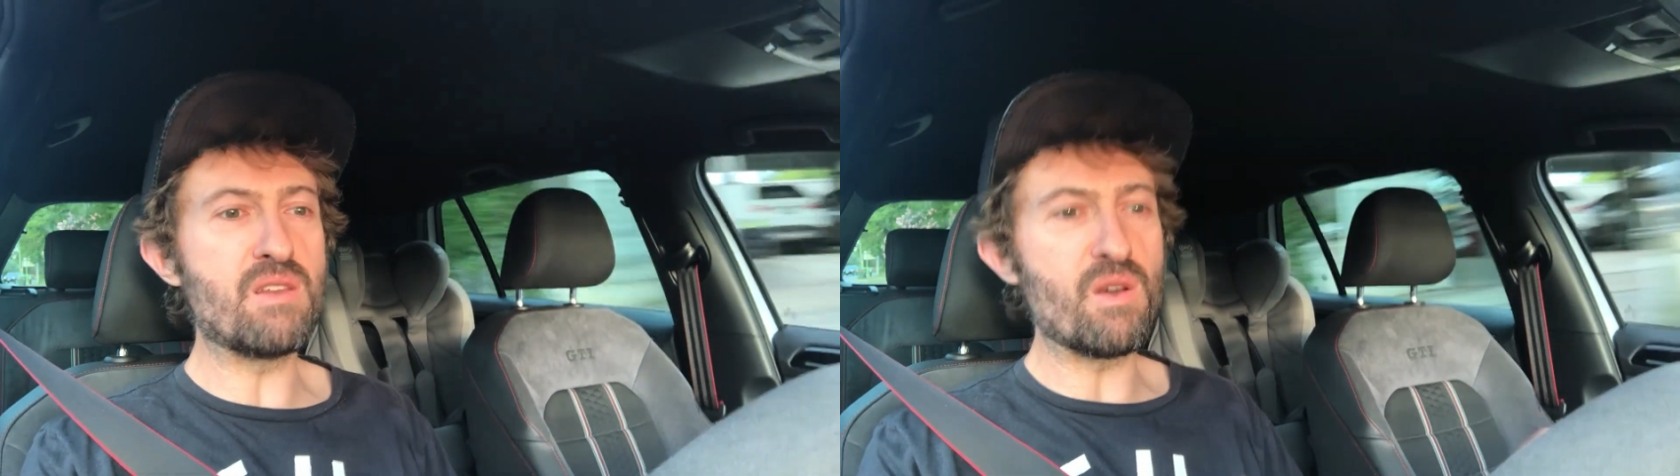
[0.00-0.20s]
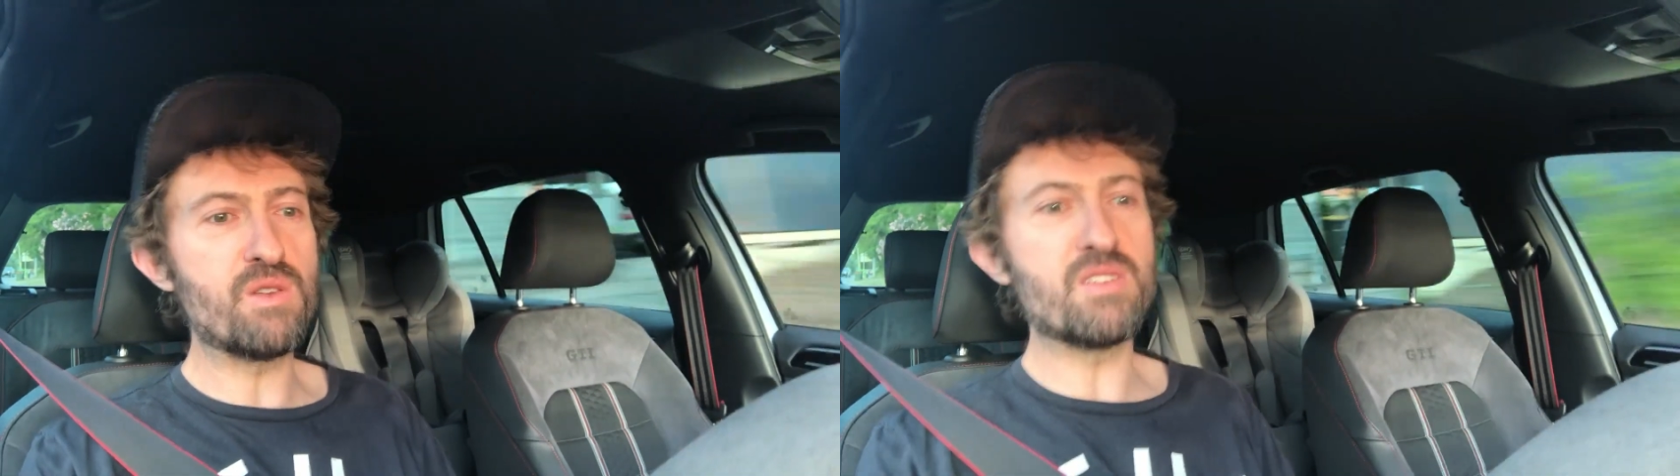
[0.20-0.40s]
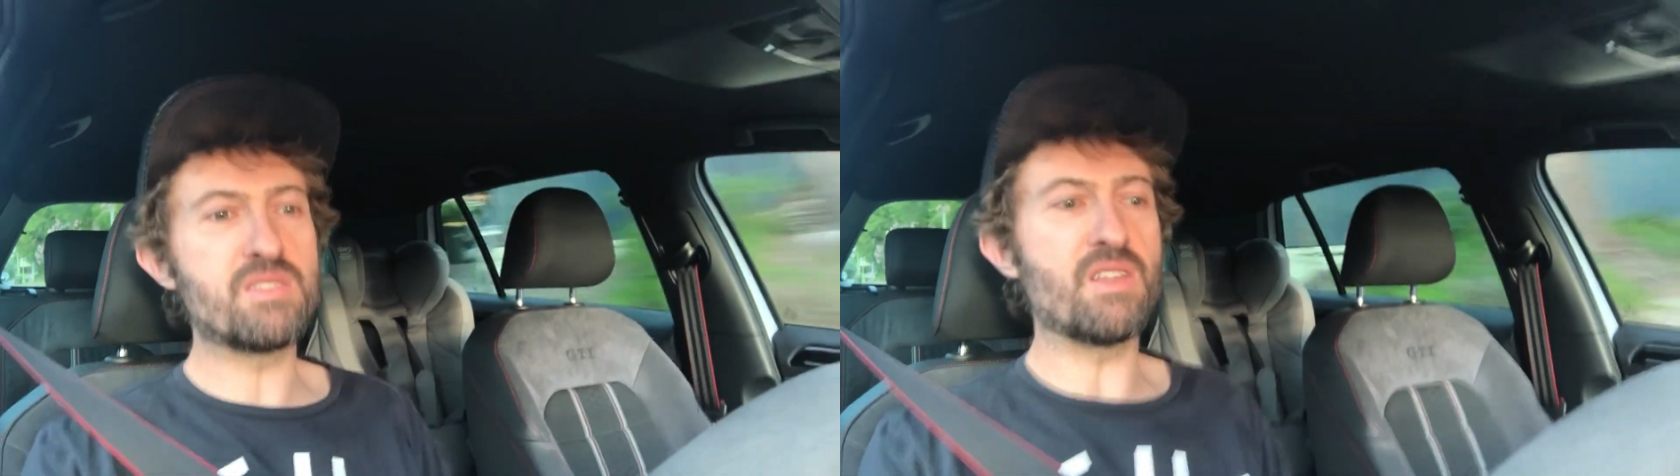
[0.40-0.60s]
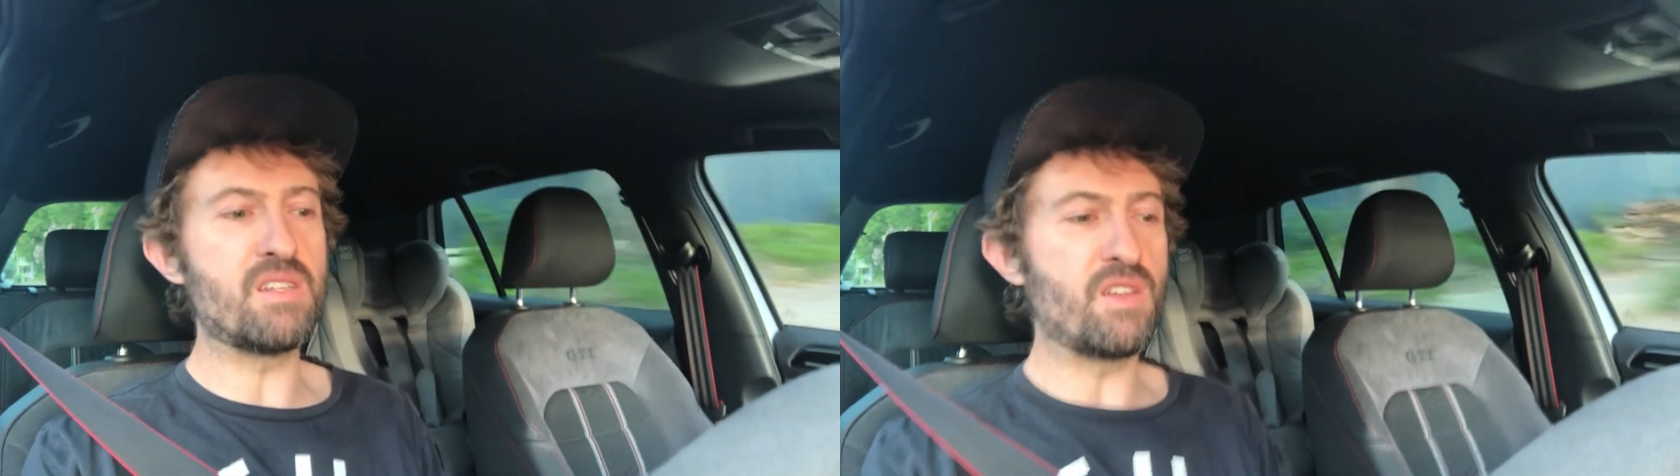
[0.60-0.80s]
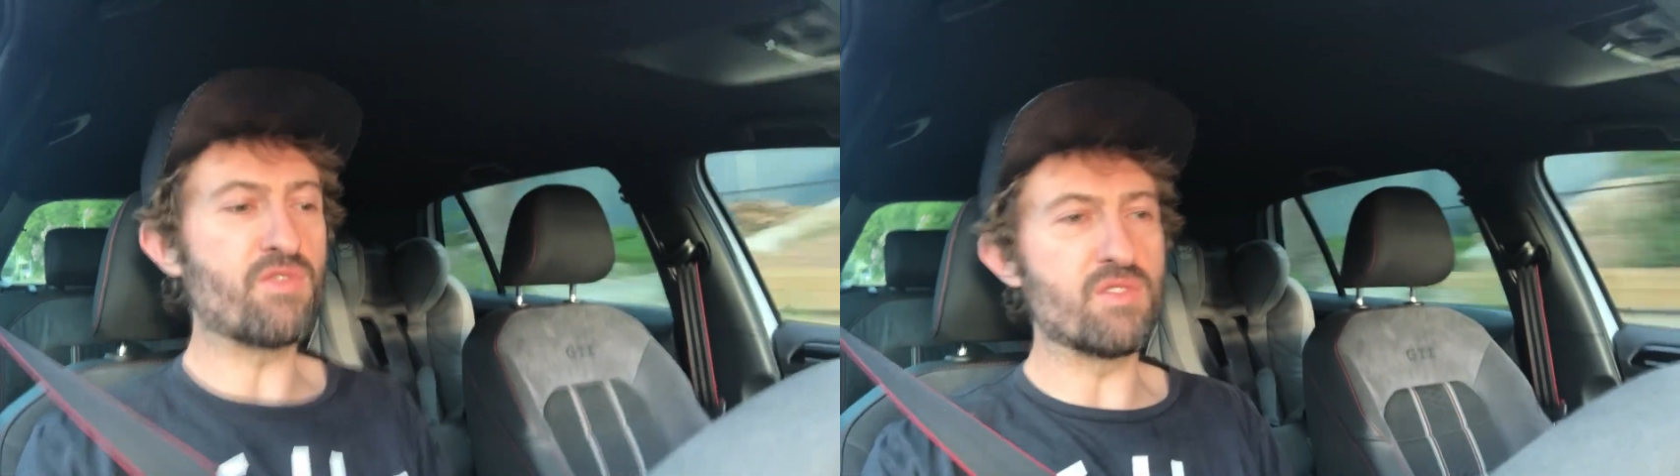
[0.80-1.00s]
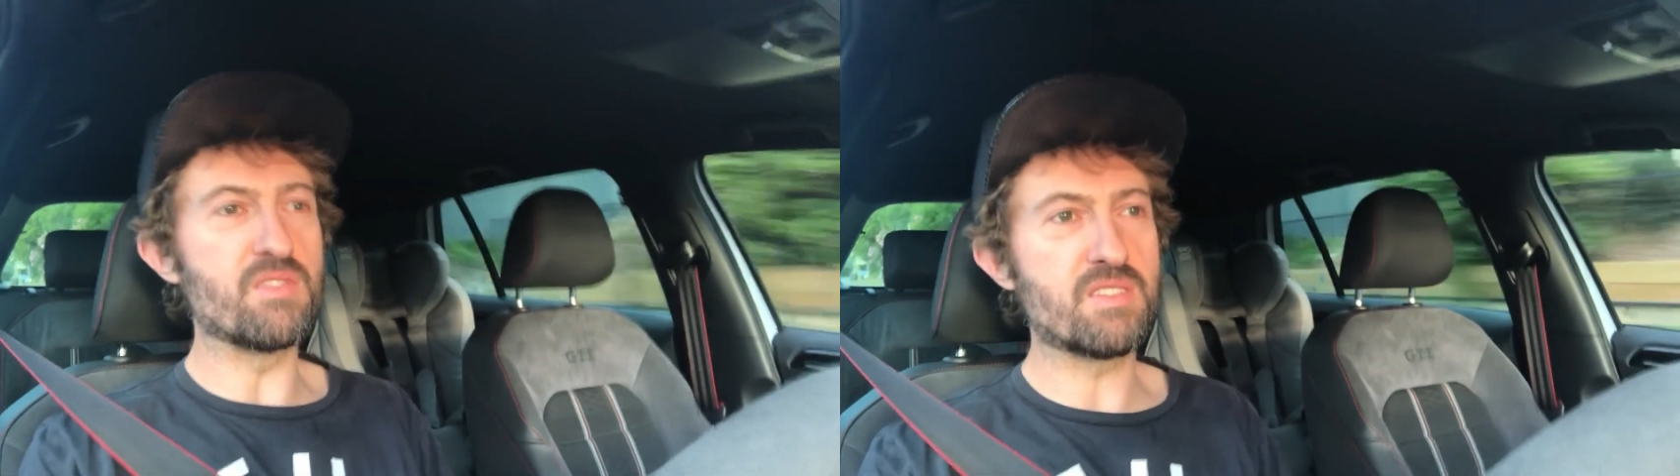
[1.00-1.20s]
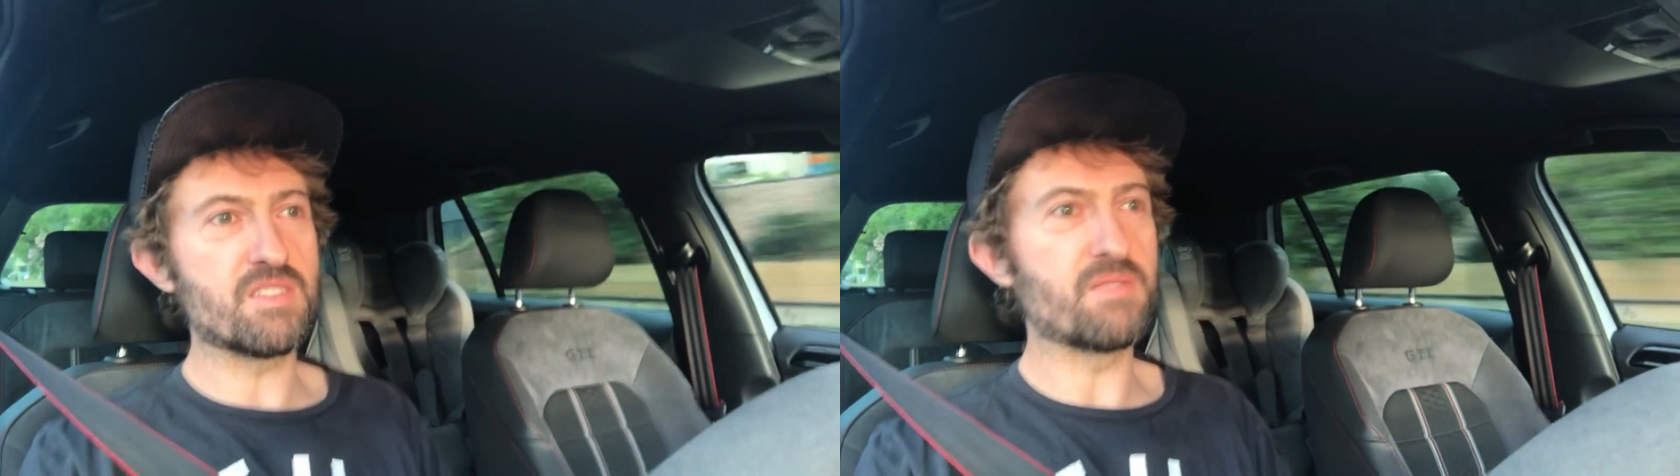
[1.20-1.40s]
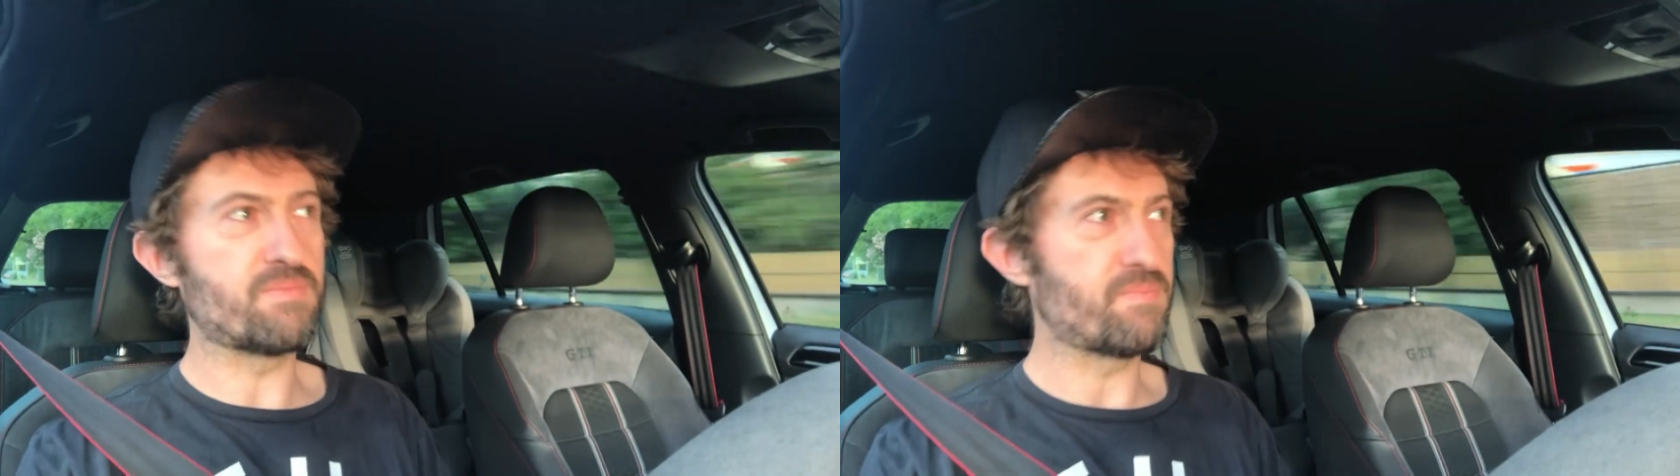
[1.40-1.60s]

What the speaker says: noticed a difference.